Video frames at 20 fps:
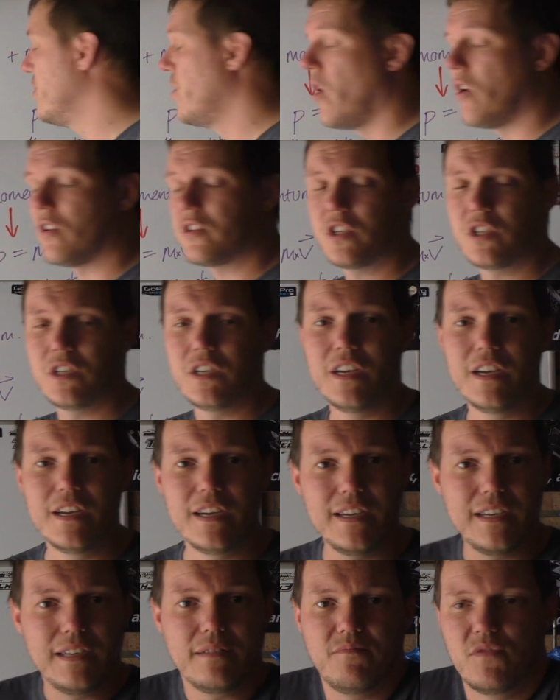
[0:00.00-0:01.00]
not
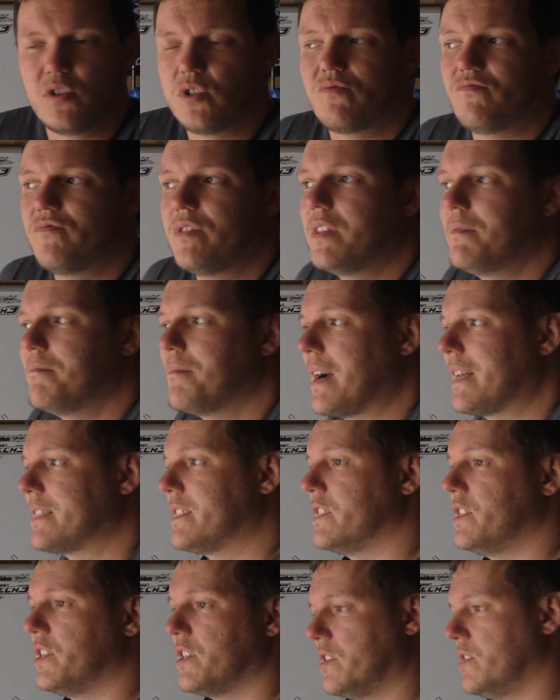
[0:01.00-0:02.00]
it doesn't really
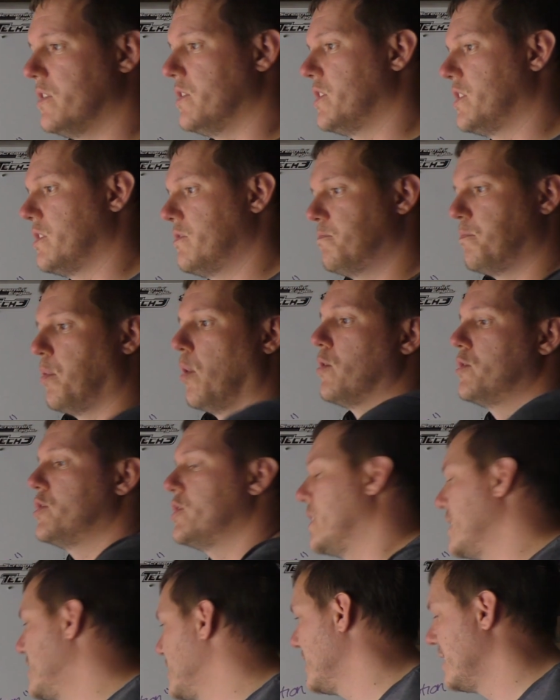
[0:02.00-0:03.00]
matter you can you can
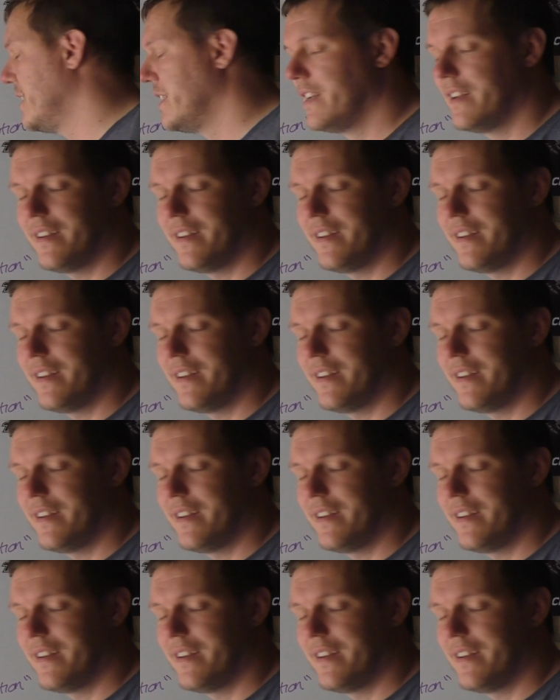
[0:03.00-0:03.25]
push it